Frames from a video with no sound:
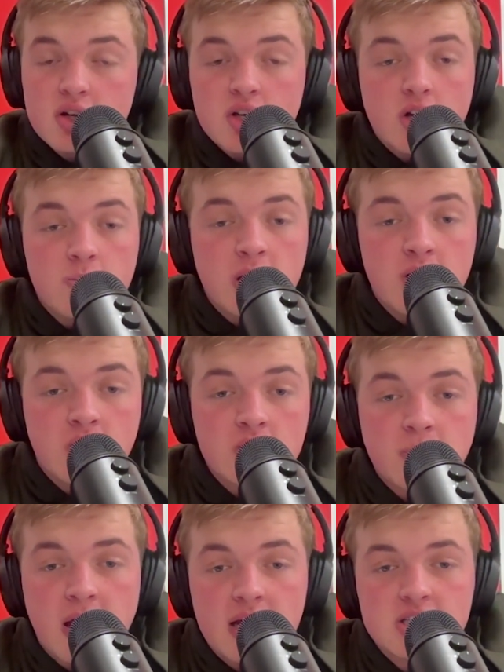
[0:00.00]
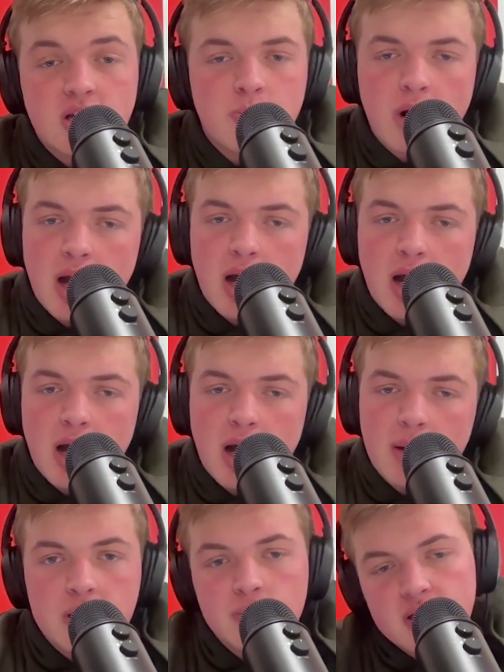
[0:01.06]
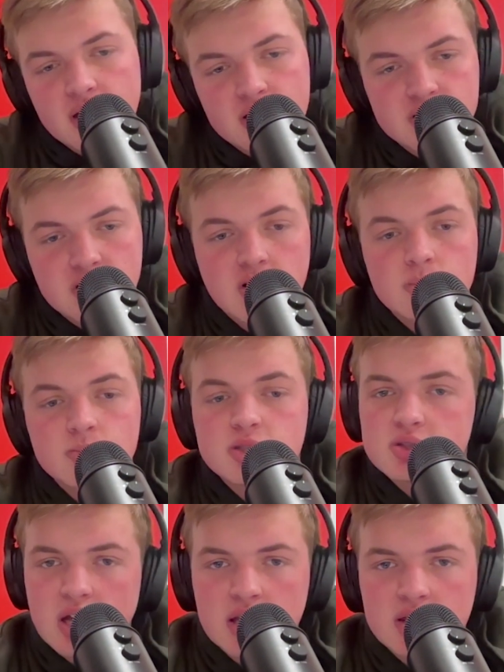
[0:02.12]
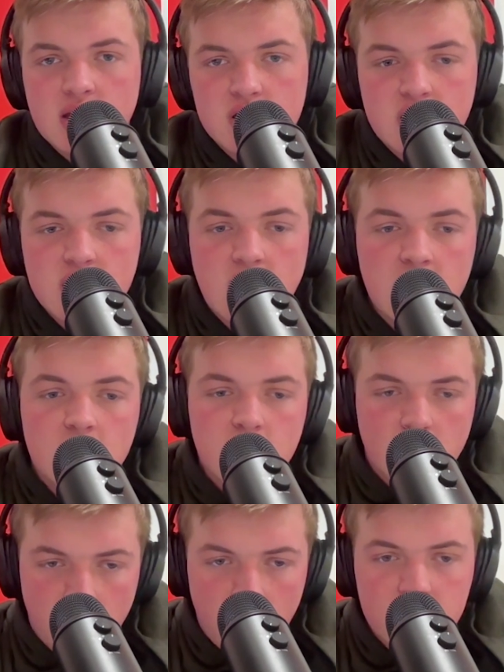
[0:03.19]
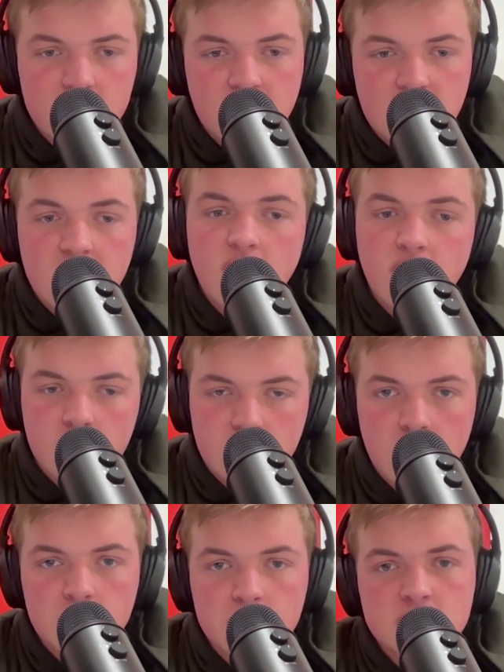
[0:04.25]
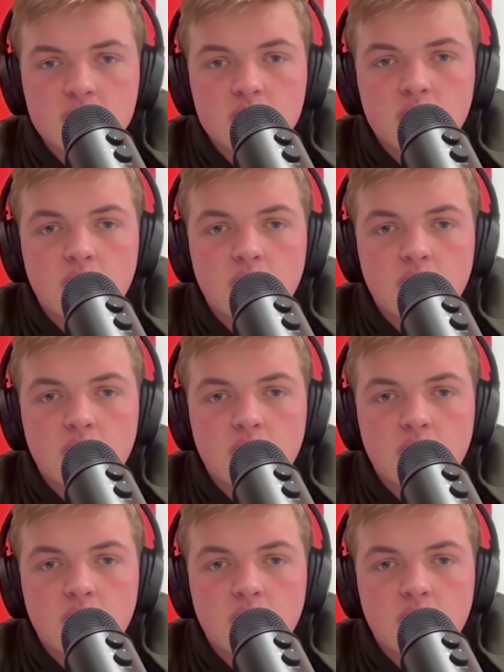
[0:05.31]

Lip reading: Could be a close matchup, probably won't be because the Terps, at the end of the day, are indeed the Terps.